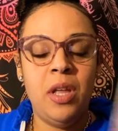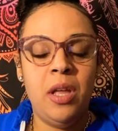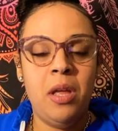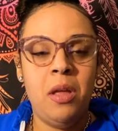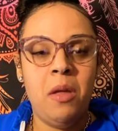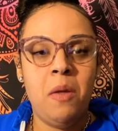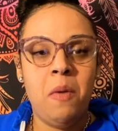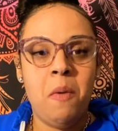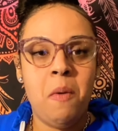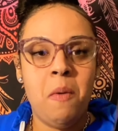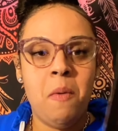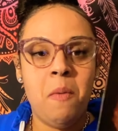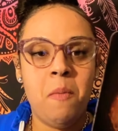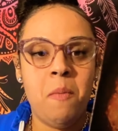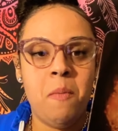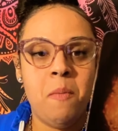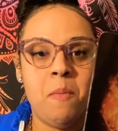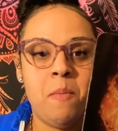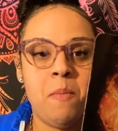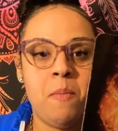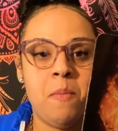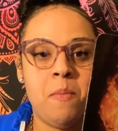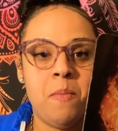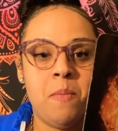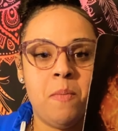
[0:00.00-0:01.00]

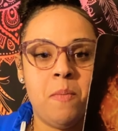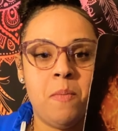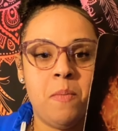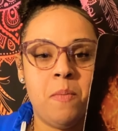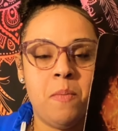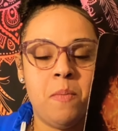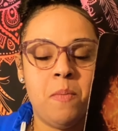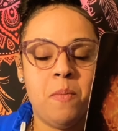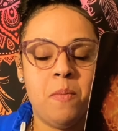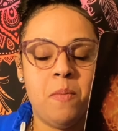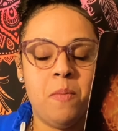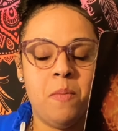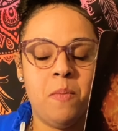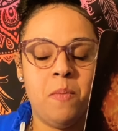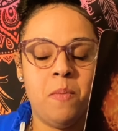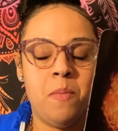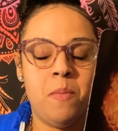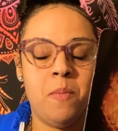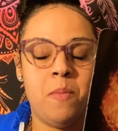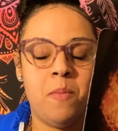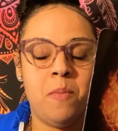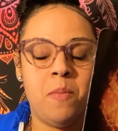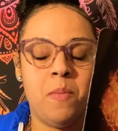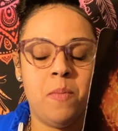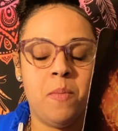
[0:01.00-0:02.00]

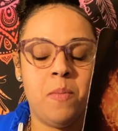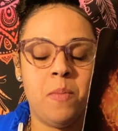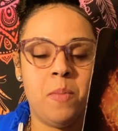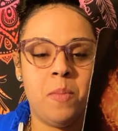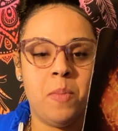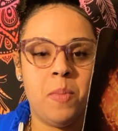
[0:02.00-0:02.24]
Nobody speaks.